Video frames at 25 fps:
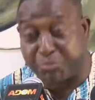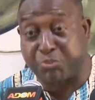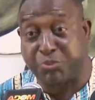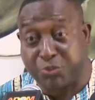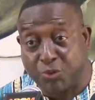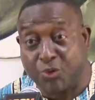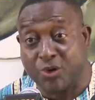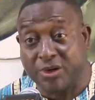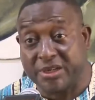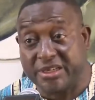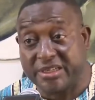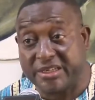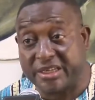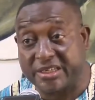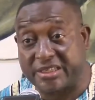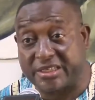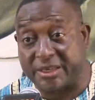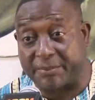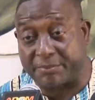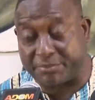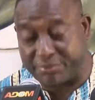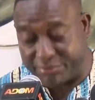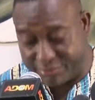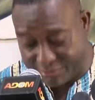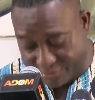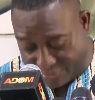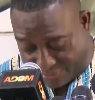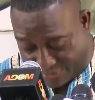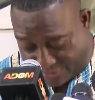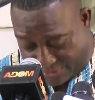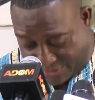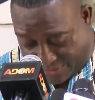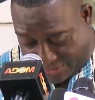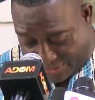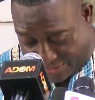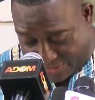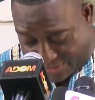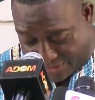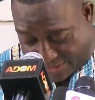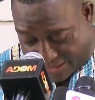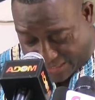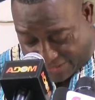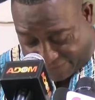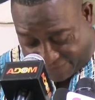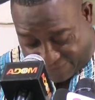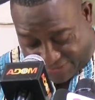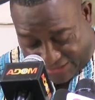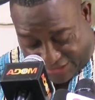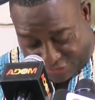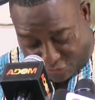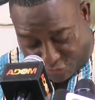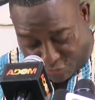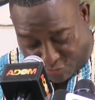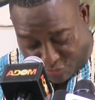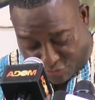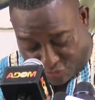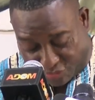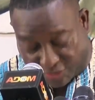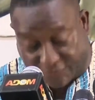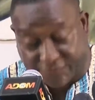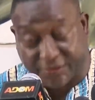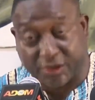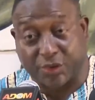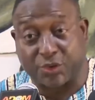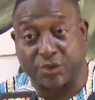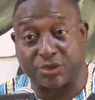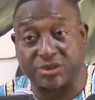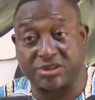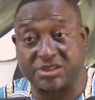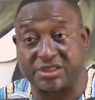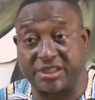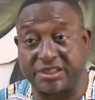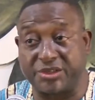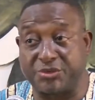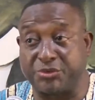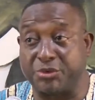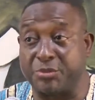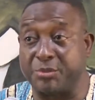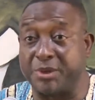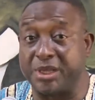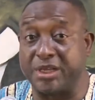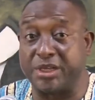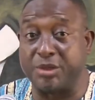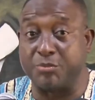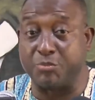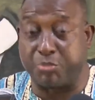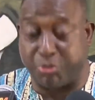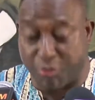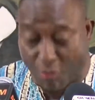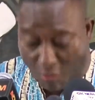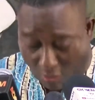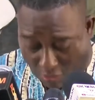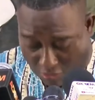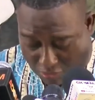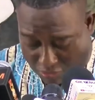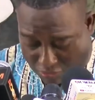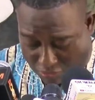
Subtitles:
poor leadership have led to most of the continent remaining poor.